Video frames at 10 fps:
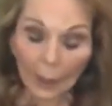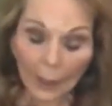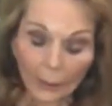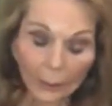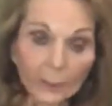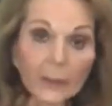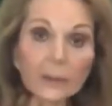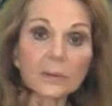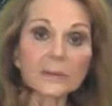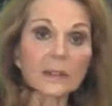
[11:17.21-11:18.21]
I will be
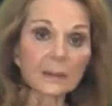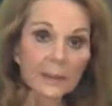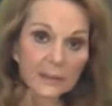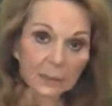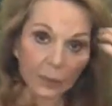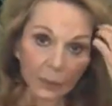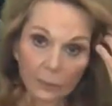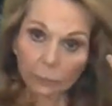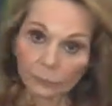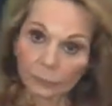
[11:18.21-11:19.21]
using this one